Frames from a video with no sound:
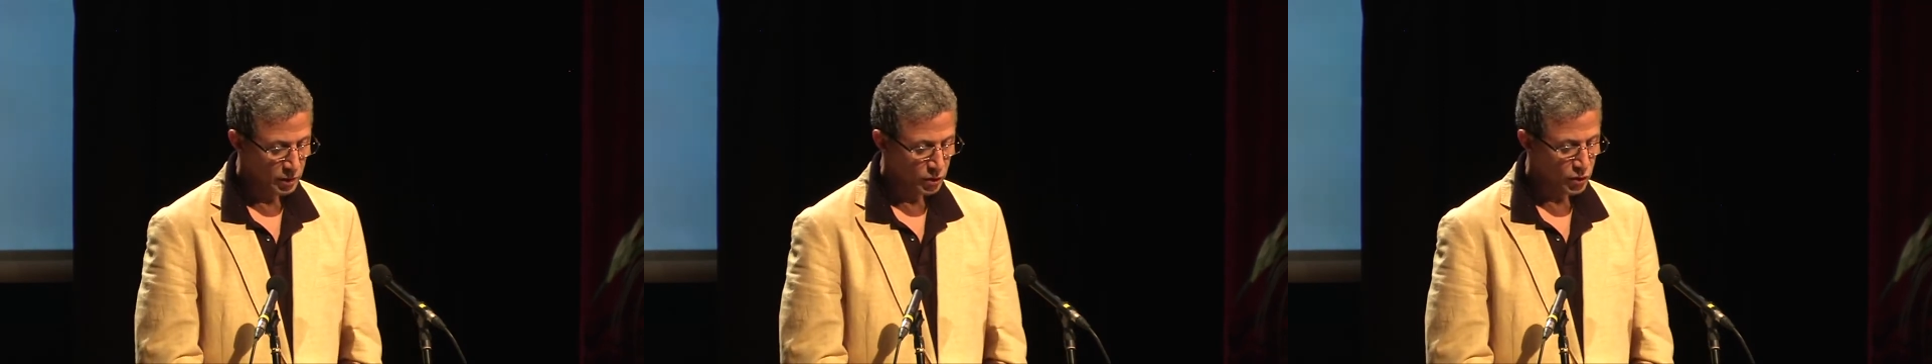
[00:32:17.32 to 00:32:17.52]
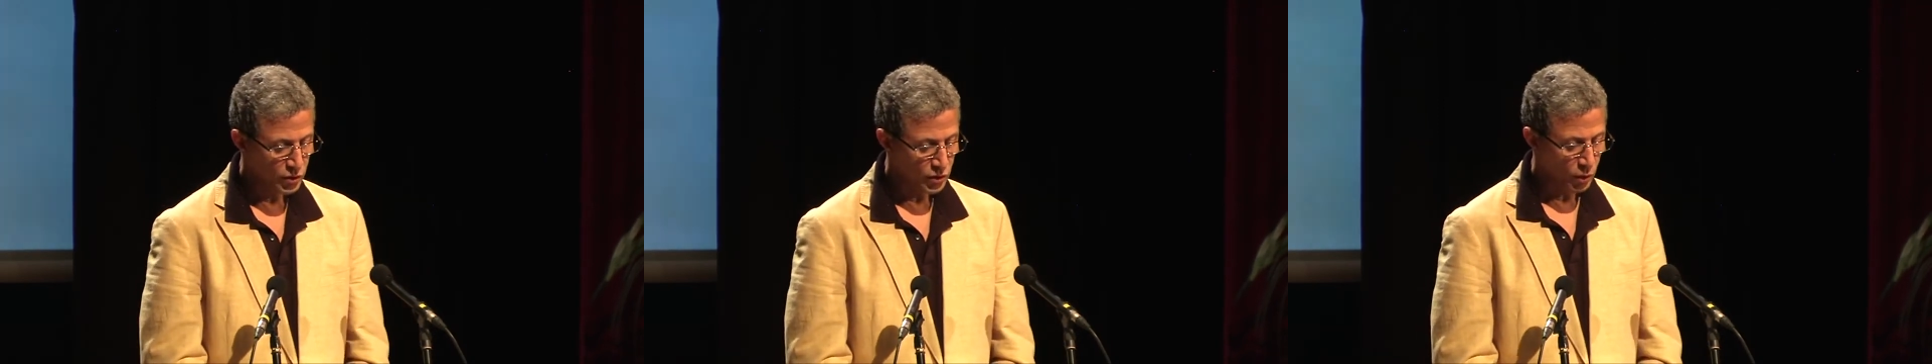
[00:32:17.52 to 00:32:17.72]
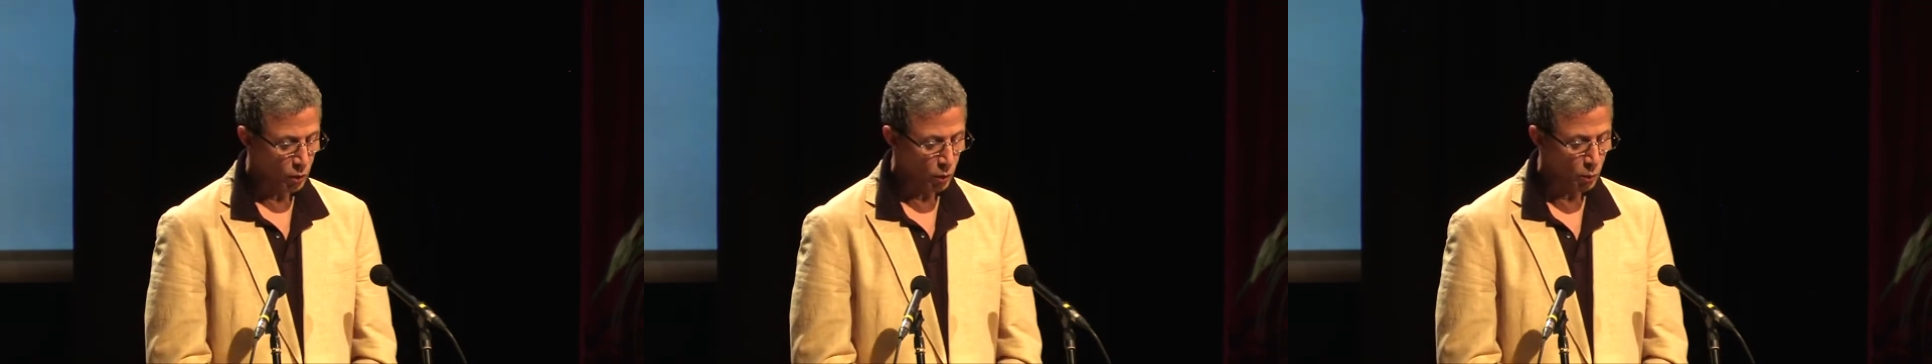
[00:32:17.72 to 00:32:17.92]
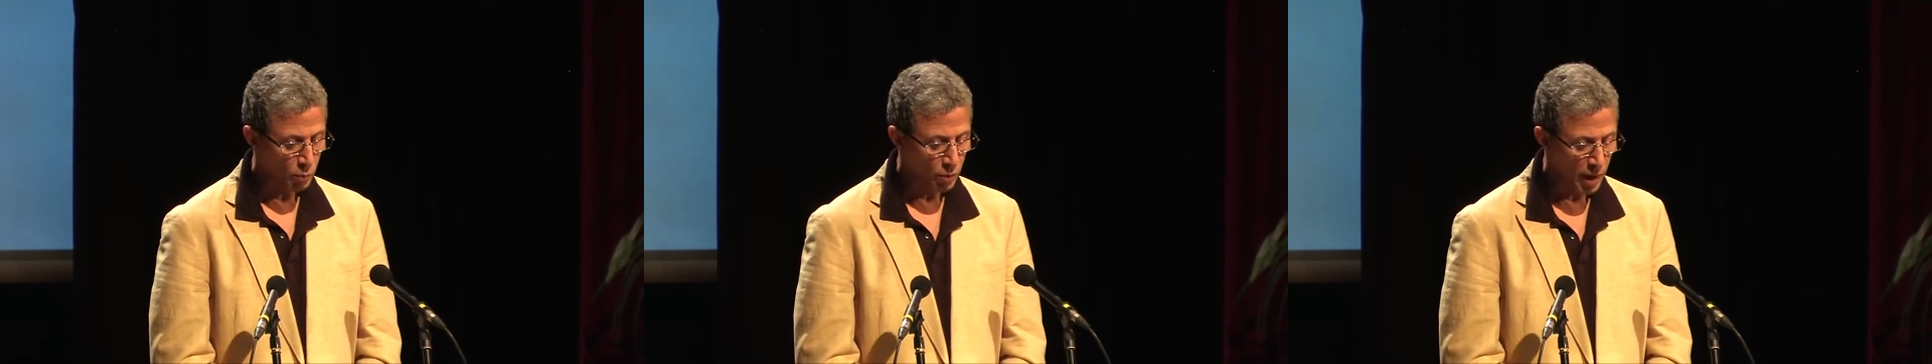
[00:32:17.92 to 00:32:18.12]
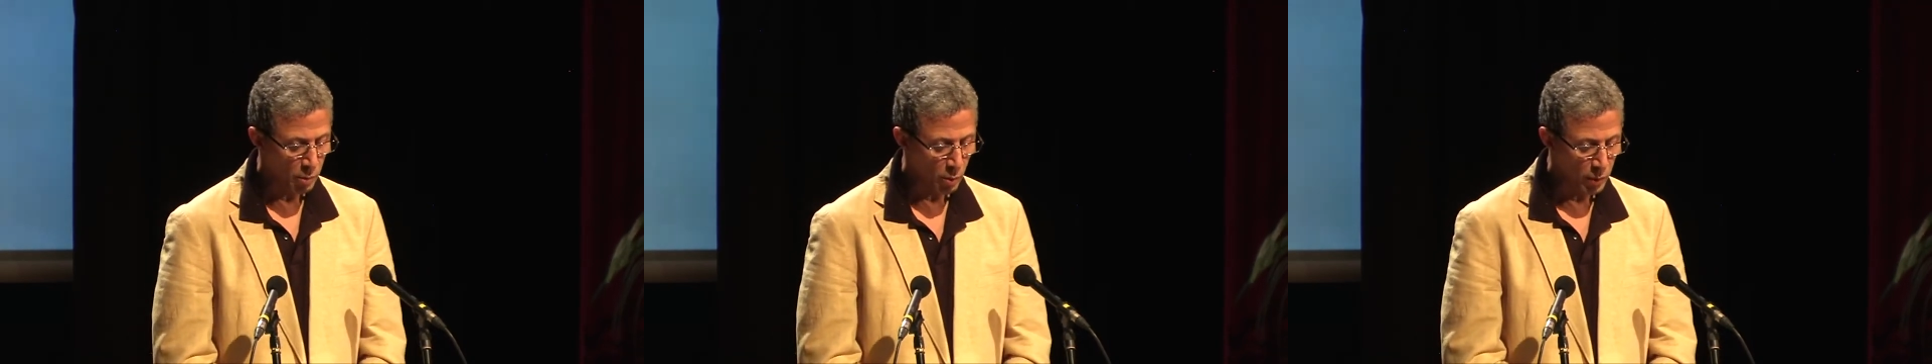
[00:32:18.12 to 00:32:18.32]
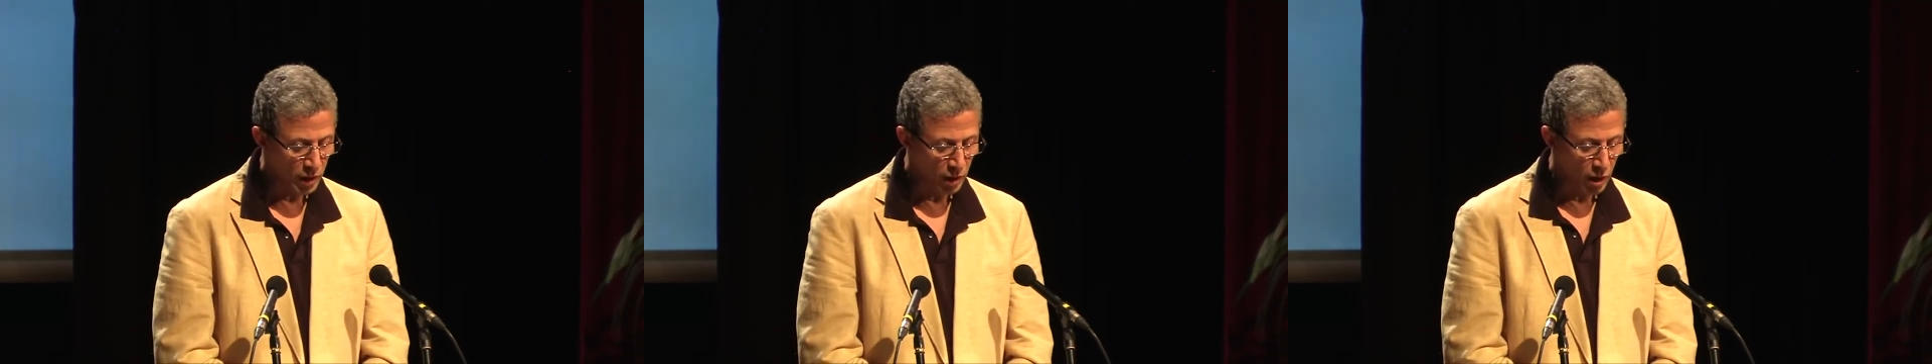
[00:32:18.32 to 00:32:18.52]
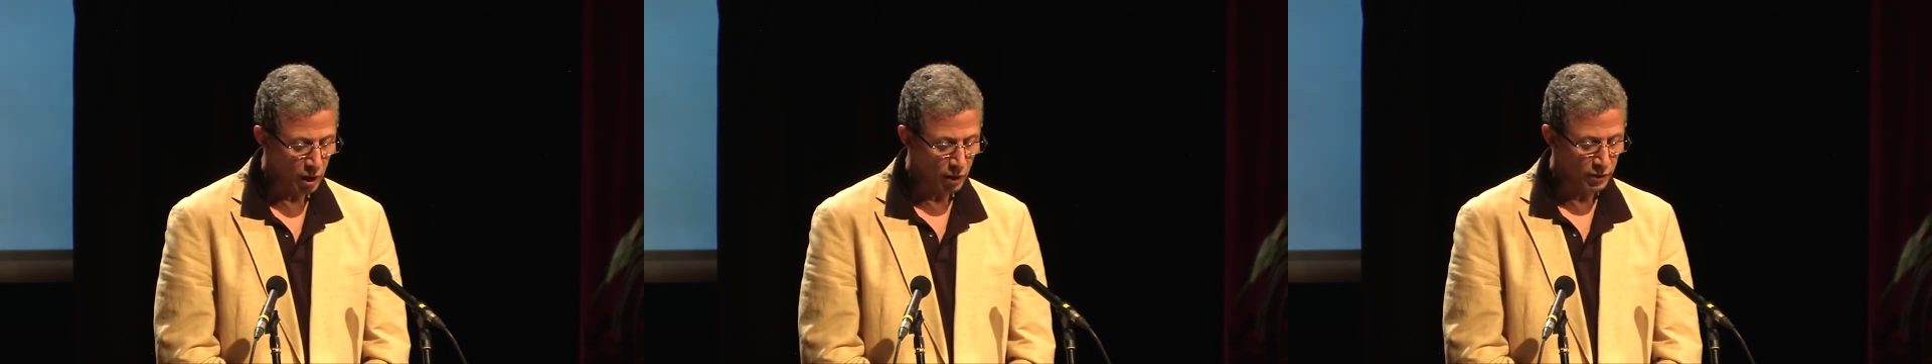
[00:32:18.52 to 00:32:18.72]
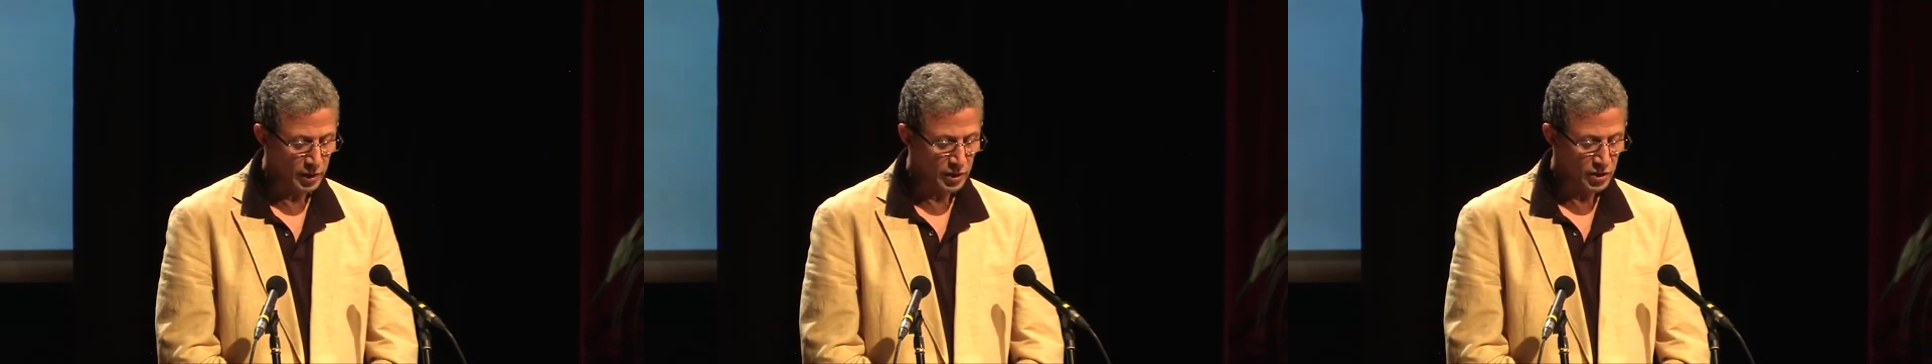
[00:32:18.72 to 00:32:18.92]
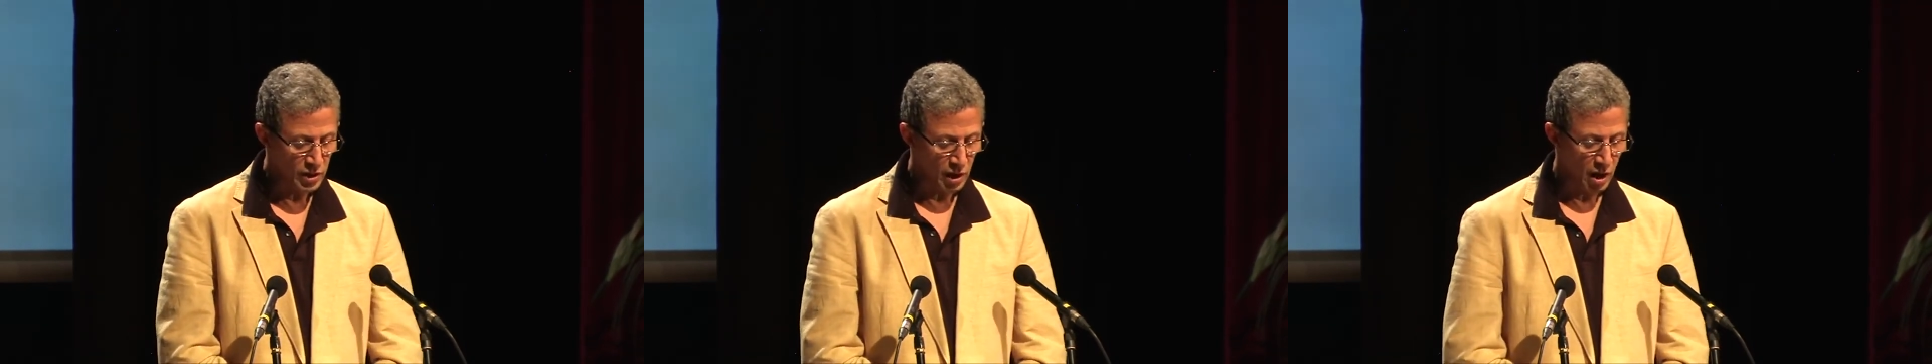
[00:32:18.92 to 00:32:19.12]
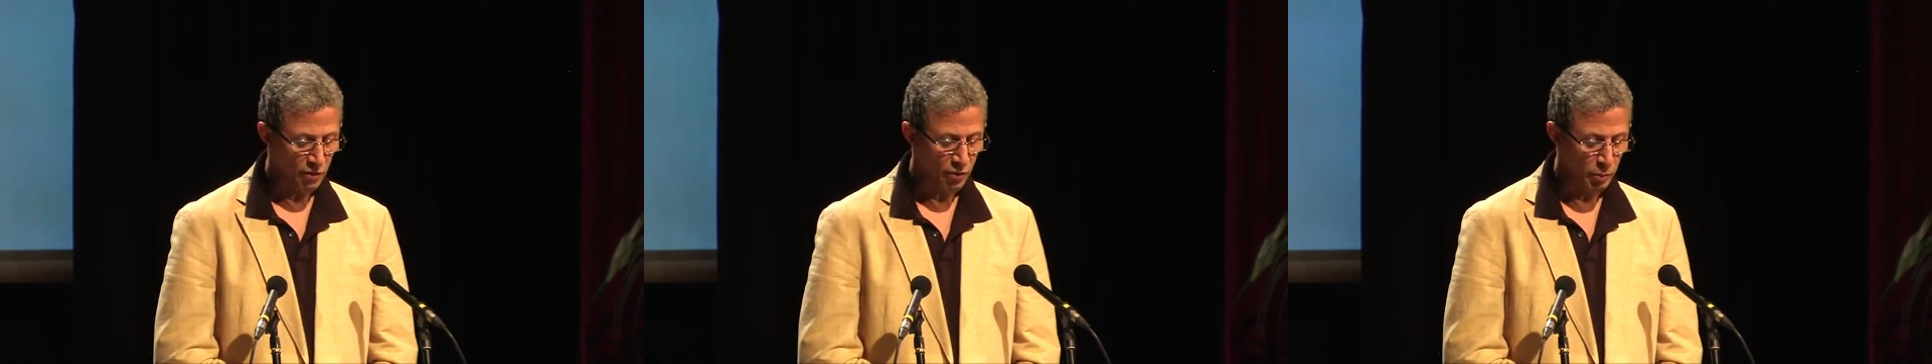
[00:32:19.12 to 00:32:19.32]
So probably all of us
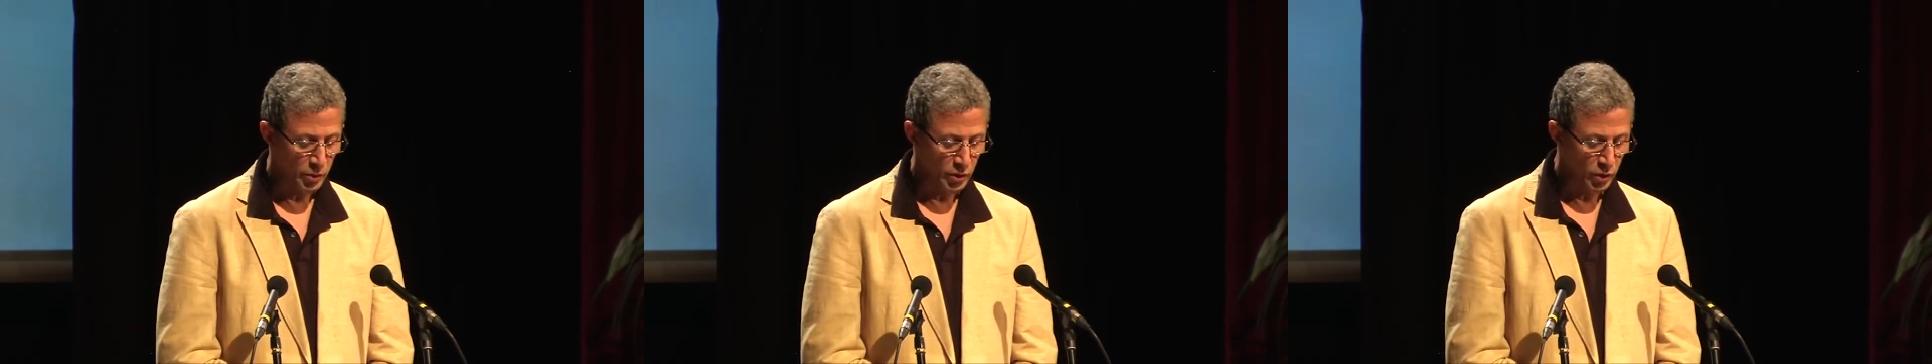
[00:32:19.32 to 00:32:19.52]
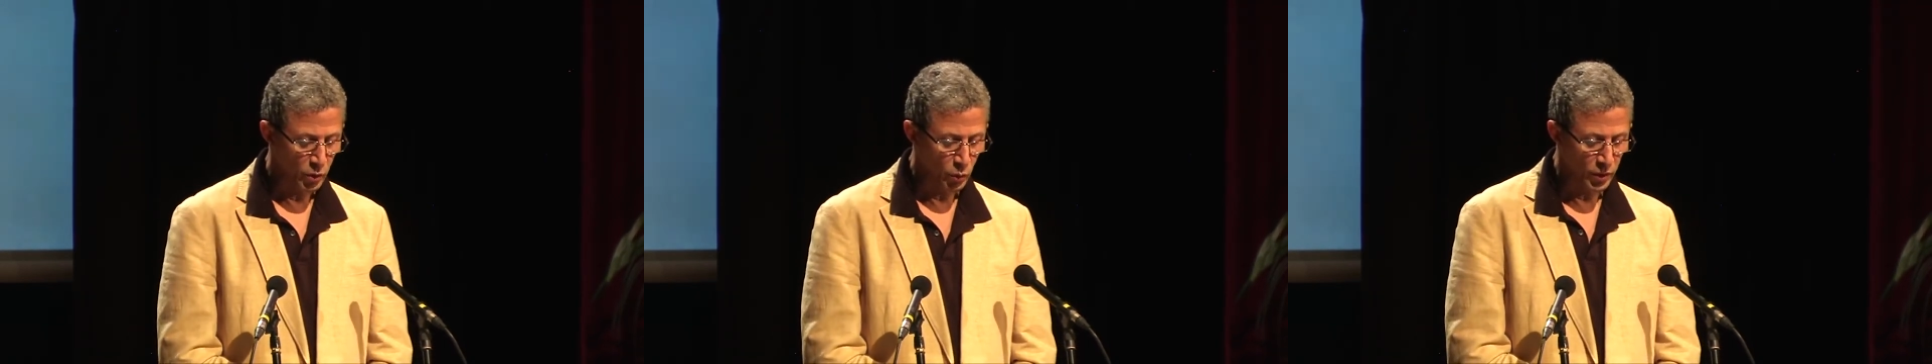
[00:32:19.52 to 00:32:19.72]
are familiar